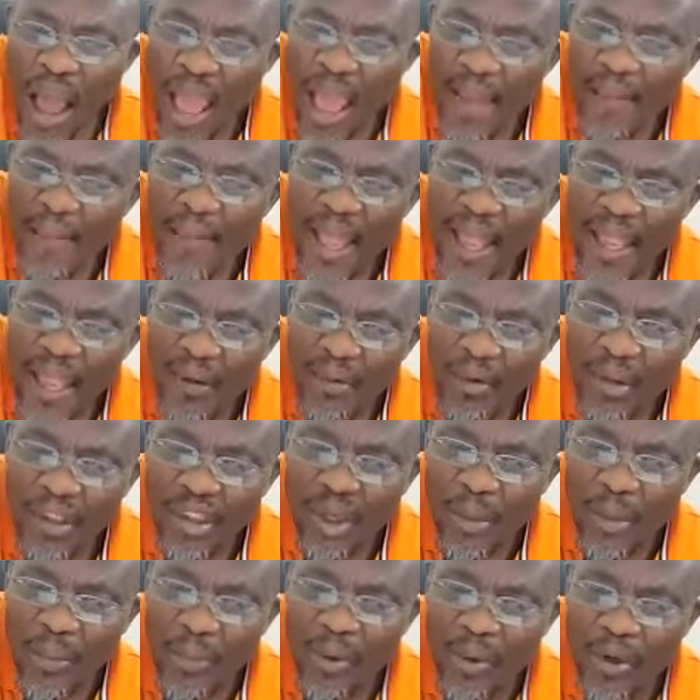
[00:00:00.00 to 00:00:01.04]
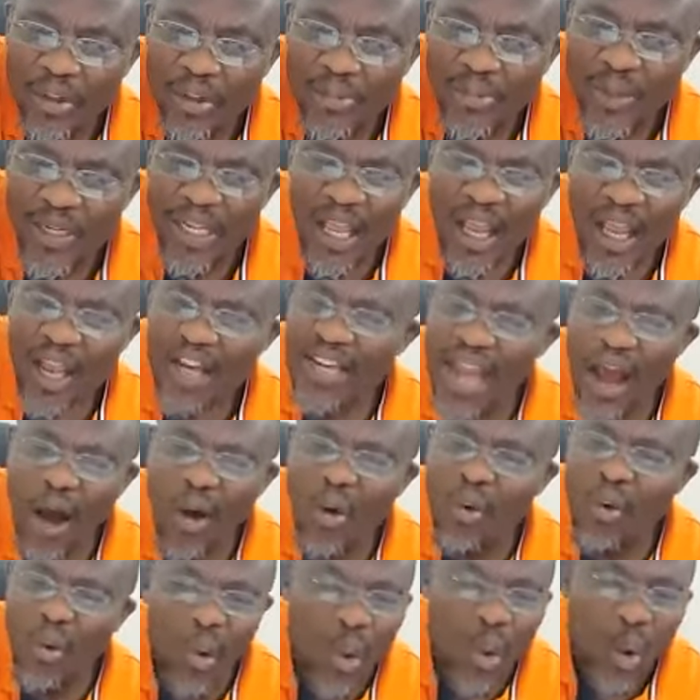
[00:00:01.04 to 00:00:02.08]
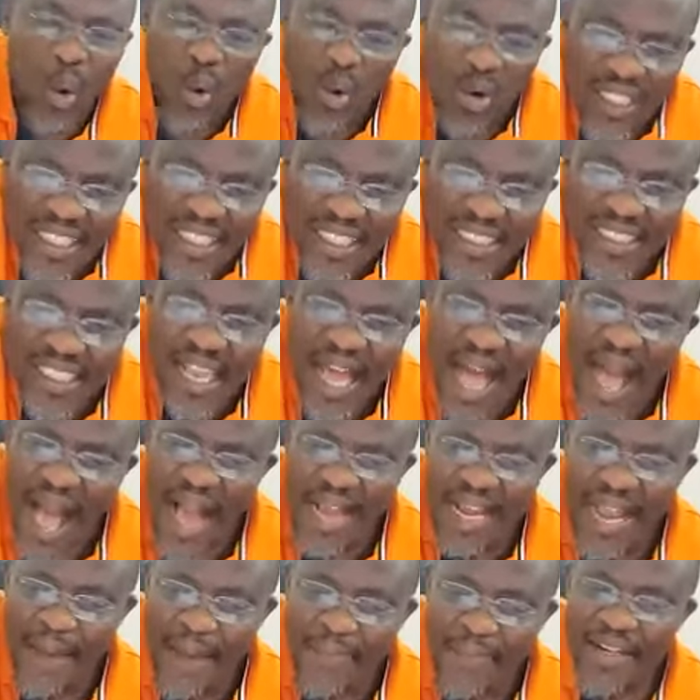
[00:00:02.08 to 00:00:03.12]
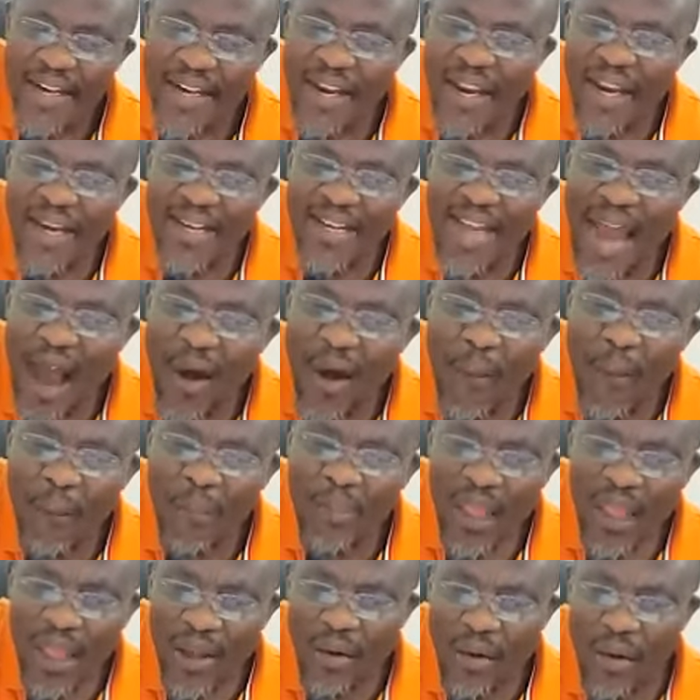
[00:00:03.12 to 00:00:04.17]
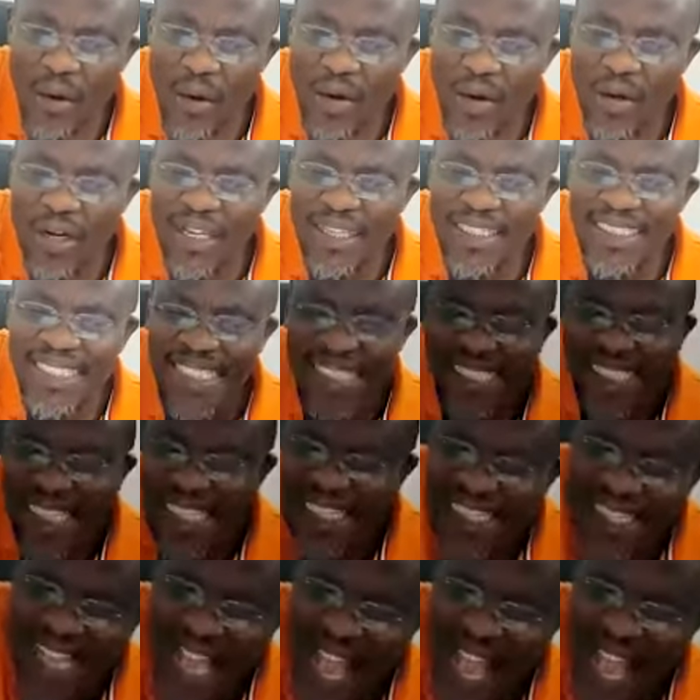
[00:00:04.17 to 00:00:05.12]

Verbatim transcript: uh, uh, what you call prosperity, now good are coming. Now uh, disease